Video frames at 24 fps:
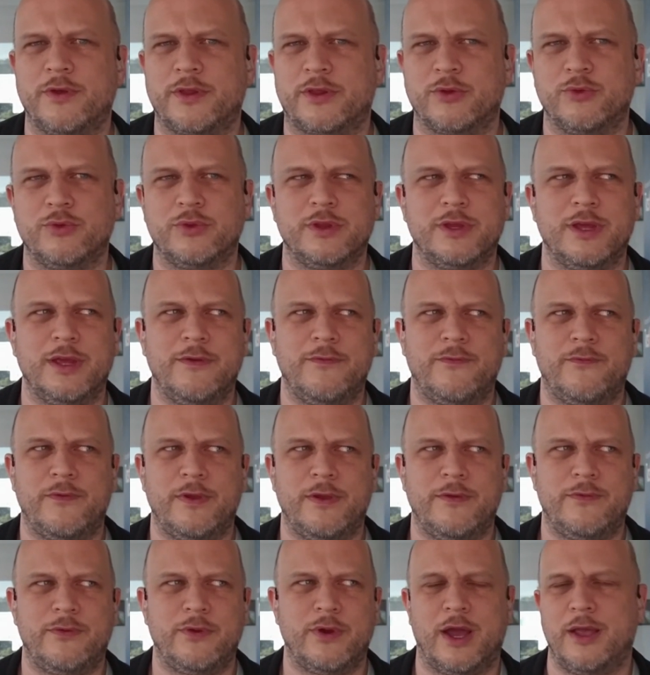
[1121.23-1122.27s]
So
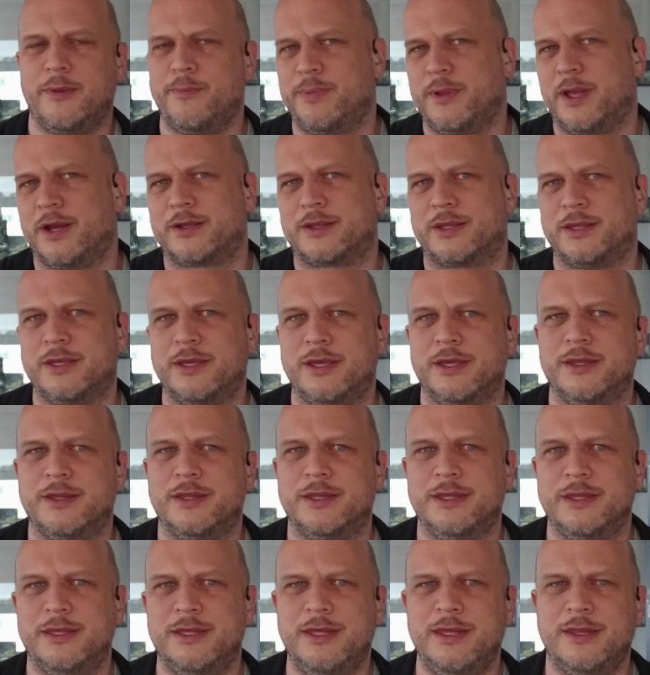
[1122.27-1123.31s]
if you unplug the
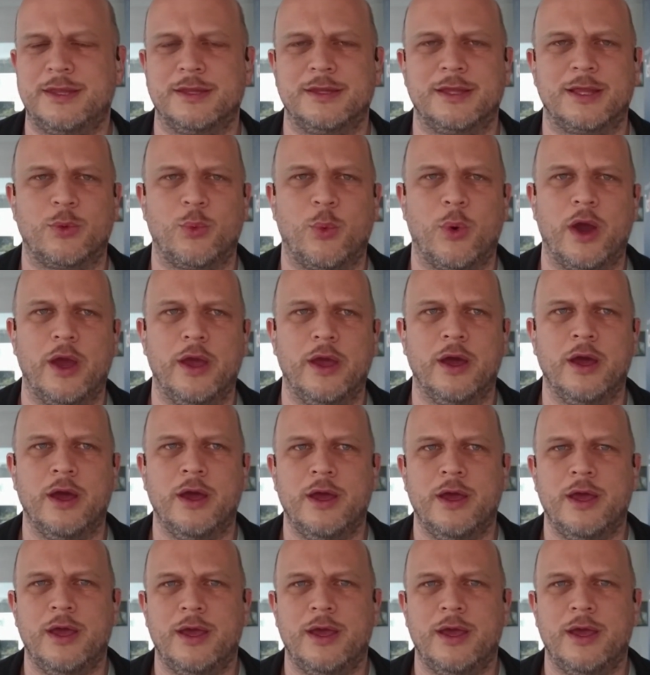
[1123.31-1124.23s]
Ethernet wire,